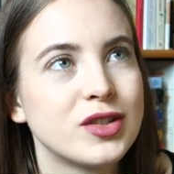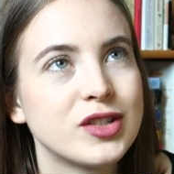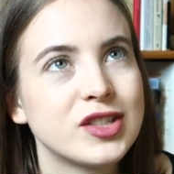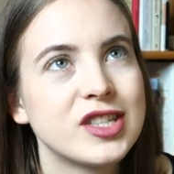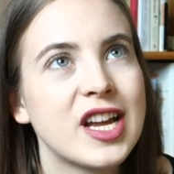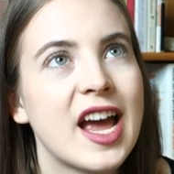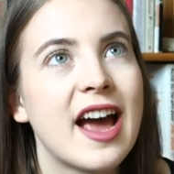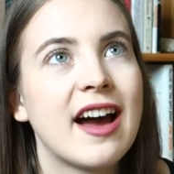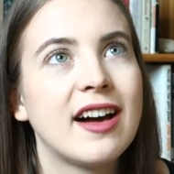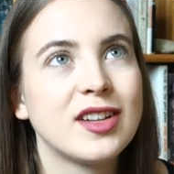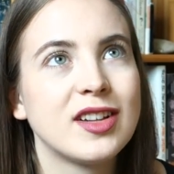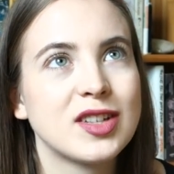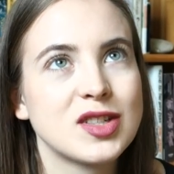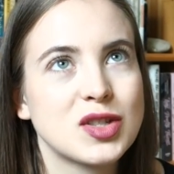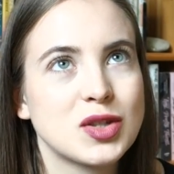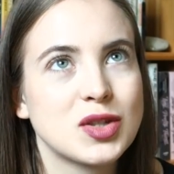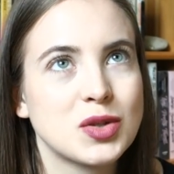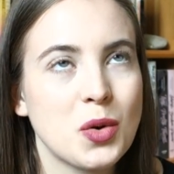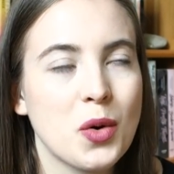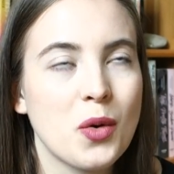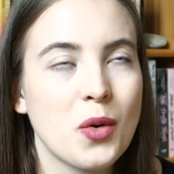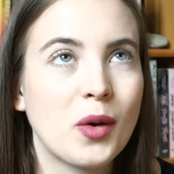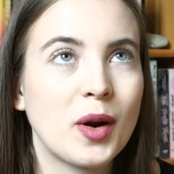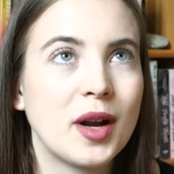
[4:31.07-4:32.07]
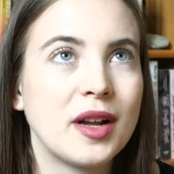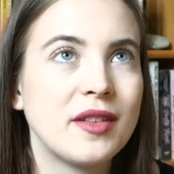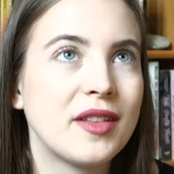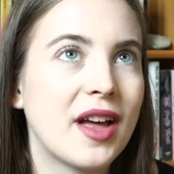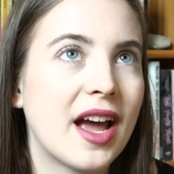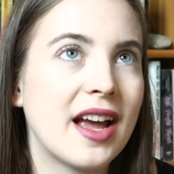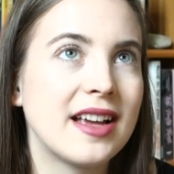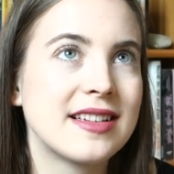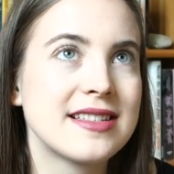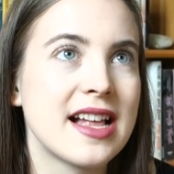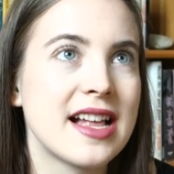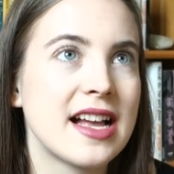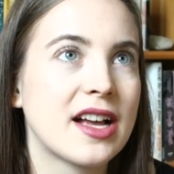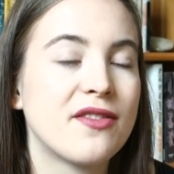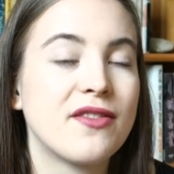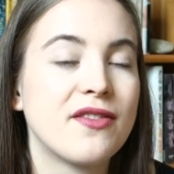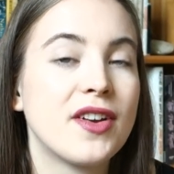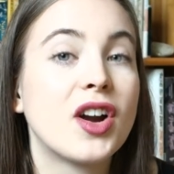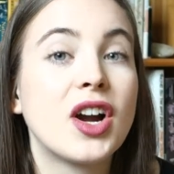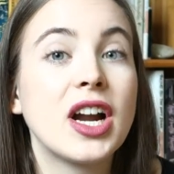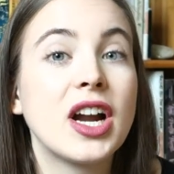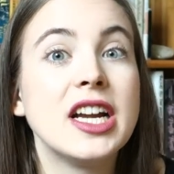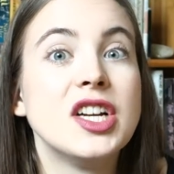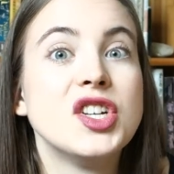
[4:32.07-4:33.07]
tell a story that is like
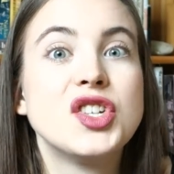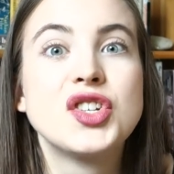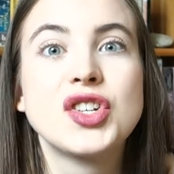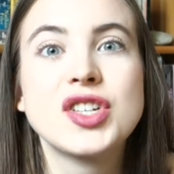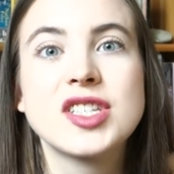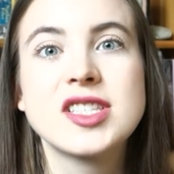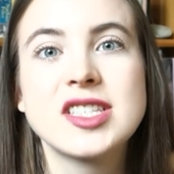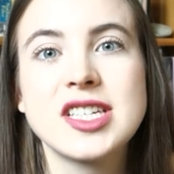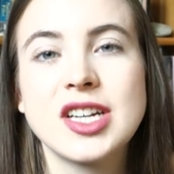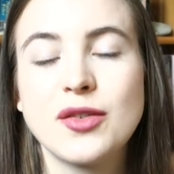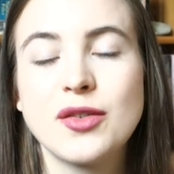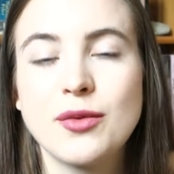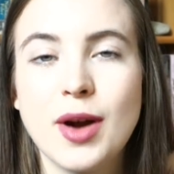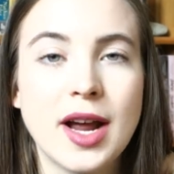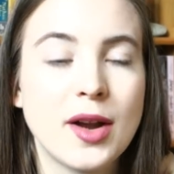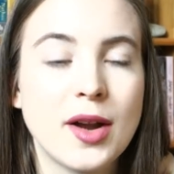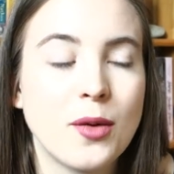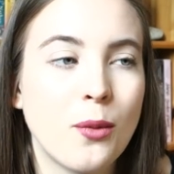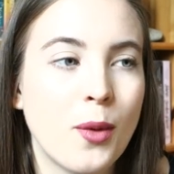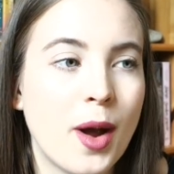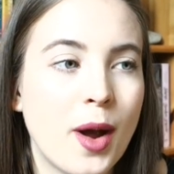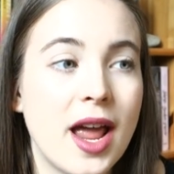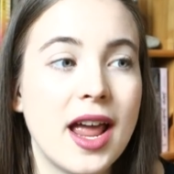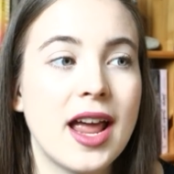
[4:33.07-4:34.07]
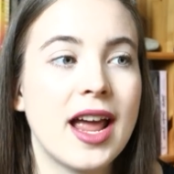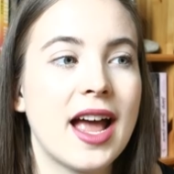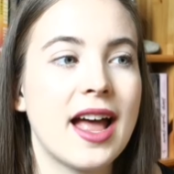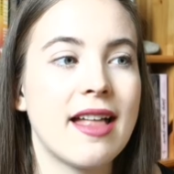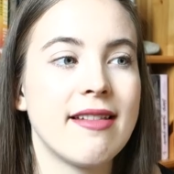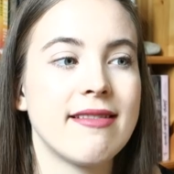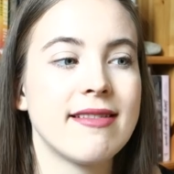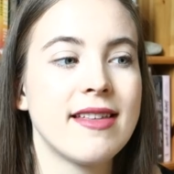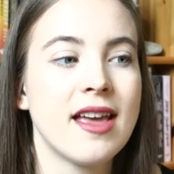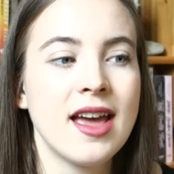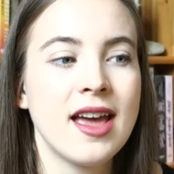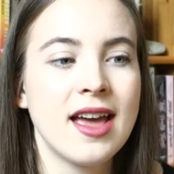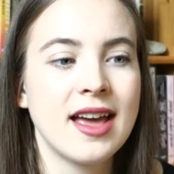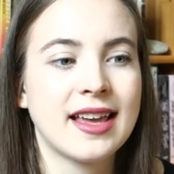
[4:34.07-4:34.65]
very interesting right away and